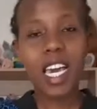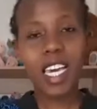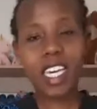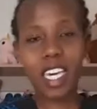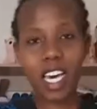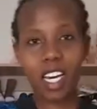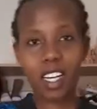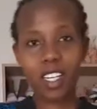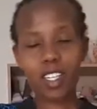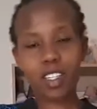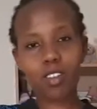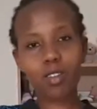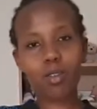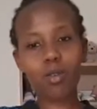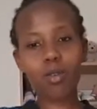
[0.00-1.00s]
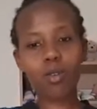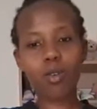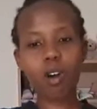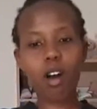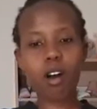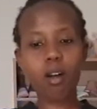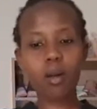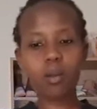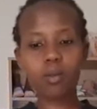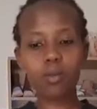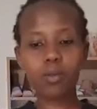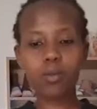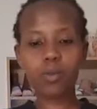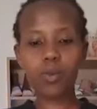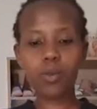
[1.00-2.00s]
Yeah, so
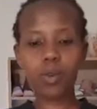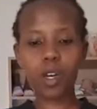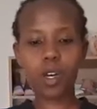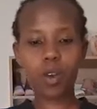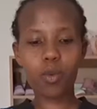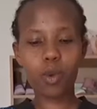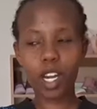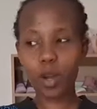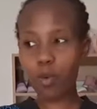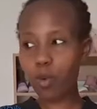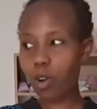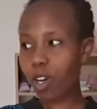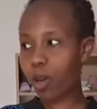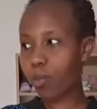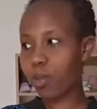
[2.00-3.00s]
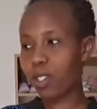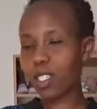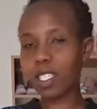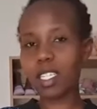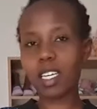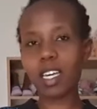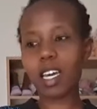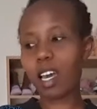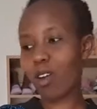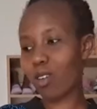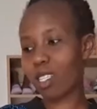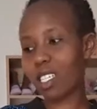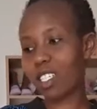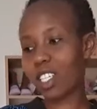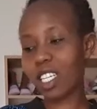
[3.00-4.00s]
when I woke up today, I
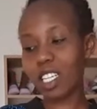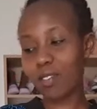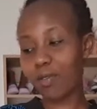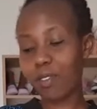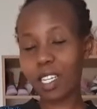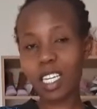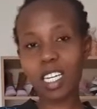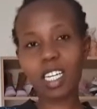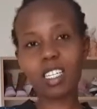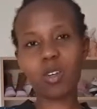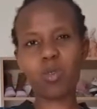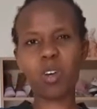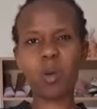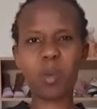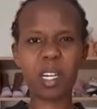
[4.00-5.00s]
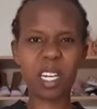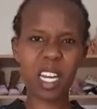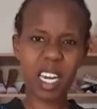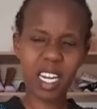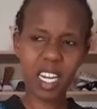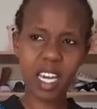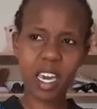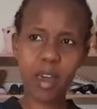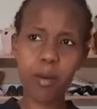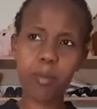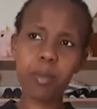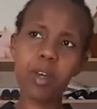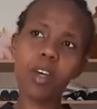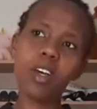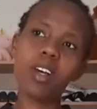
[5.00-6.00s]
wasn't really feeling it. I woke up at 9
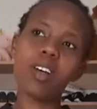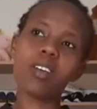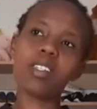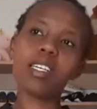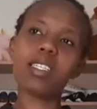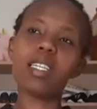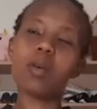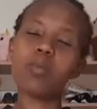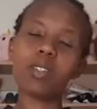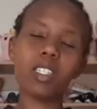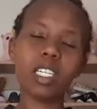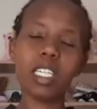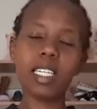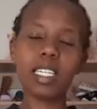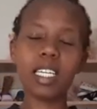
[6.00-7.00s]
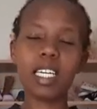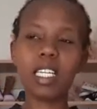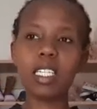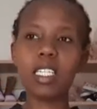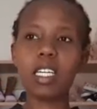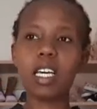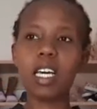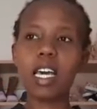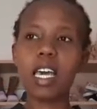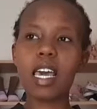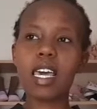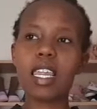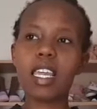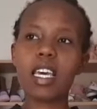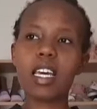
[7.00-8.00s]
a.m. because I slept really late.
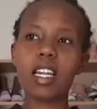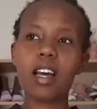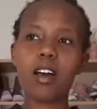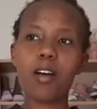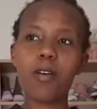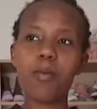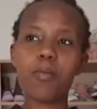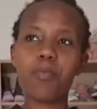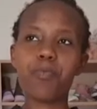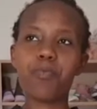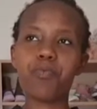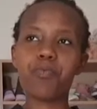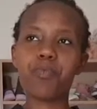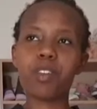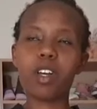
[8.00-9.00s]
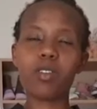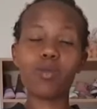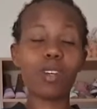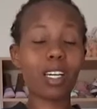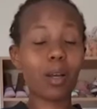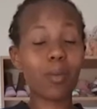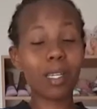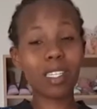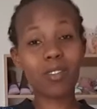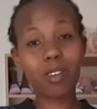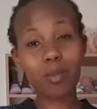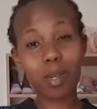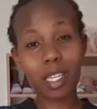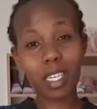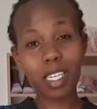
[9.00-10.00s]
And then I was woken up at 7
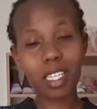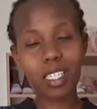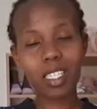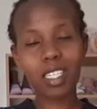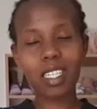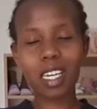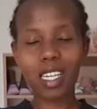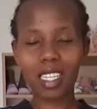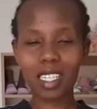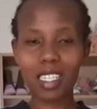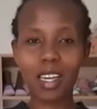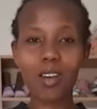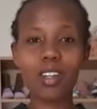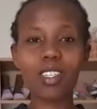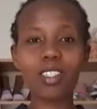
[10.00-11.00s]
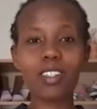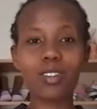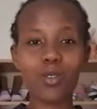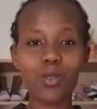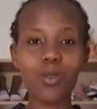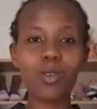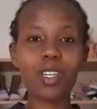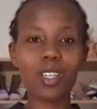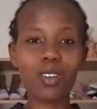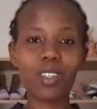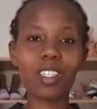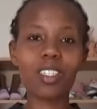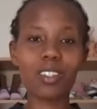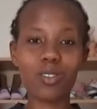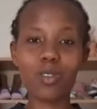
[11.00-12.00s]
by the kids. That's how I just knew, okay, now
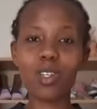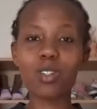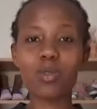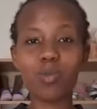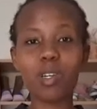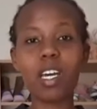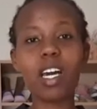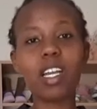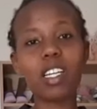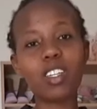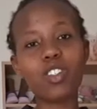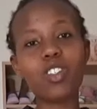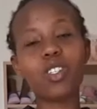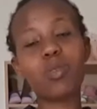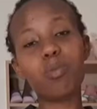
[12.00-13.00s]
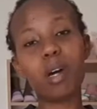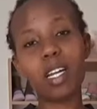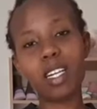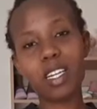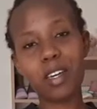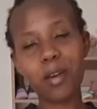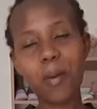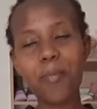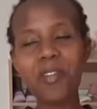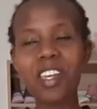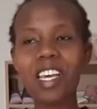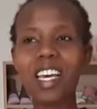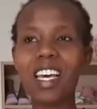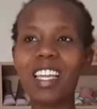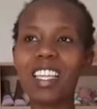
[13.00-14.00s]
this is going to be a legit bad day.
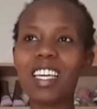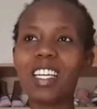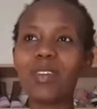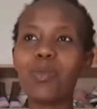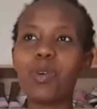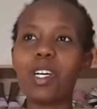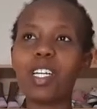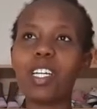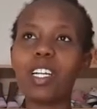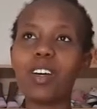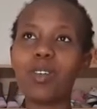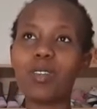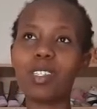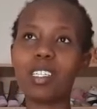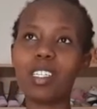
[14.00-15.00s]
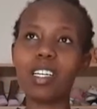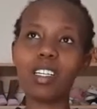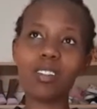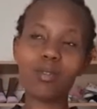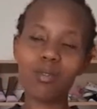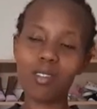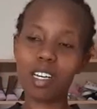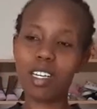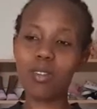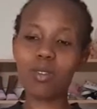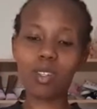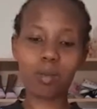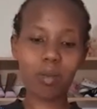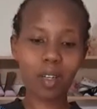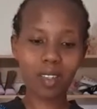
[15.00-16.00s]
And then when I was done, I took
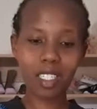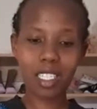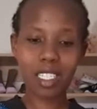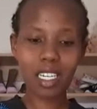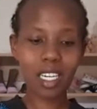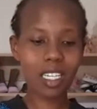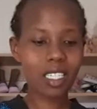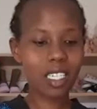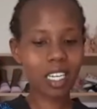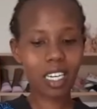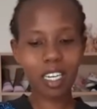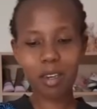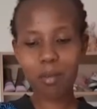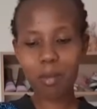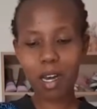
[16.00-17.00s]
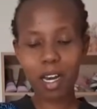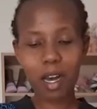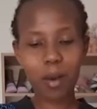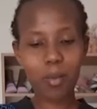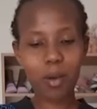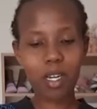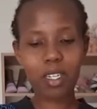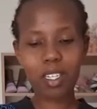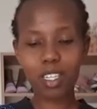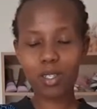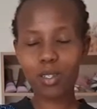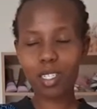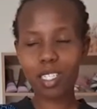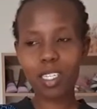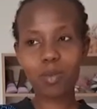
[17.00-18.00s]
them downstairs and I came back up. I tried to
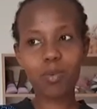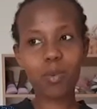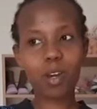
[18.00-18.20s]
sleep.